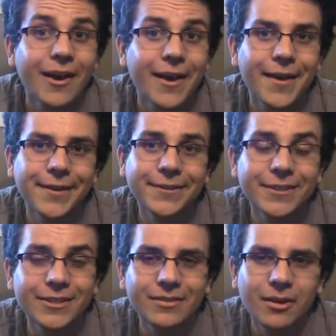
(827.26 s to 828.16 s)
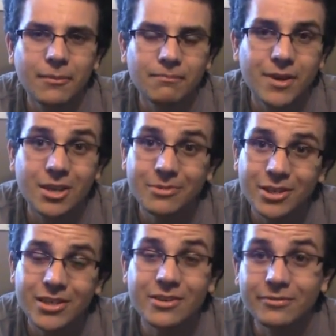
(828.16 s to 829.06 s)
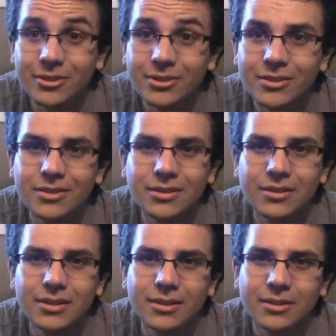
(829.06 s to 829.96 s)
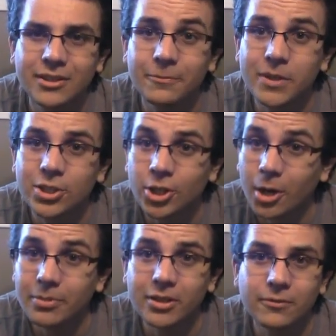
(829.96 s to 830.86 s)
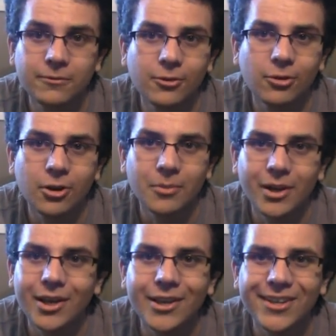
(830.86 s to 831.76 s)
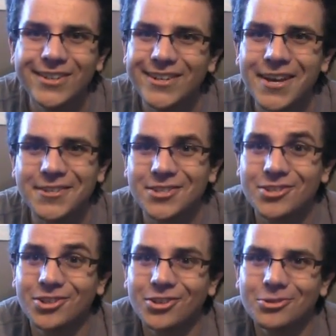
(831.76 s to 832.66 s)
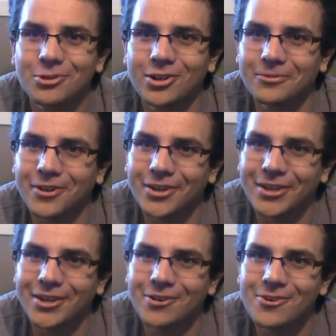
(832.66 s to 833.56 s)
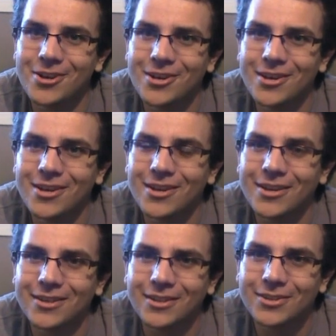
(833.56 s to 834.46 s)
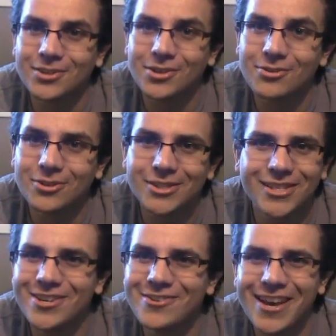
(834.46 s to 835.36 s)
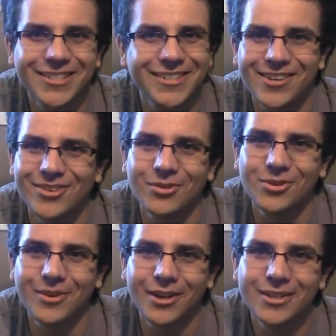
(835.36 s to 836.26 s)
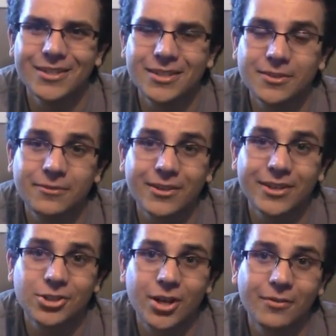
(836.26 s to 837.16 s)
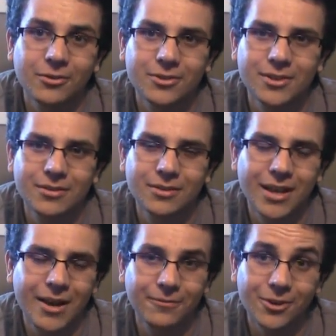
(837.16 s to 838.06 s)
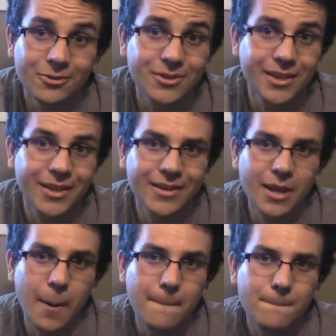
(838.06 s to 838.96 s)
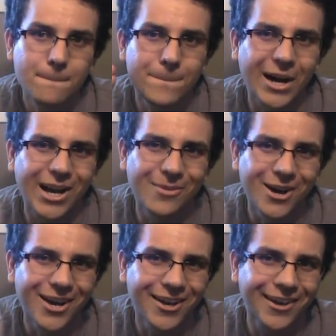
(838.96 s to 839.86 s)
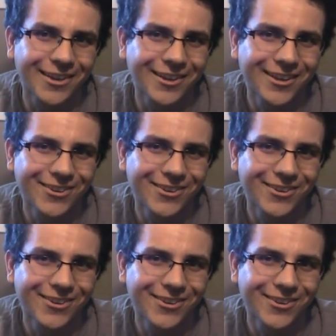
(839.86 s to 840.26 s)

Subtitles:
and maybe even give me a topic for my next Nerd Word video. So, see you next time, everybody. This is Foundation Afro saying bye-bye.